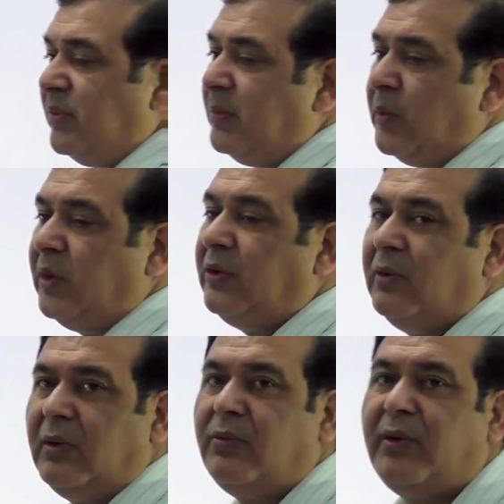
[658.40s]

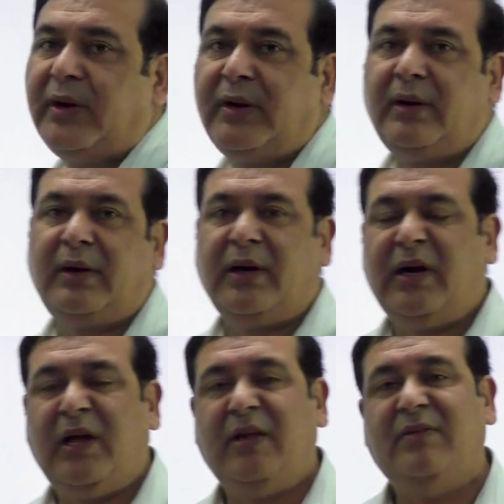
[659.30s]
molecule of water
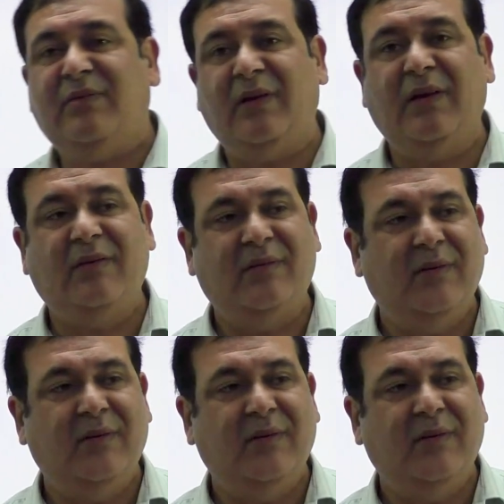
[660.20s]
contains is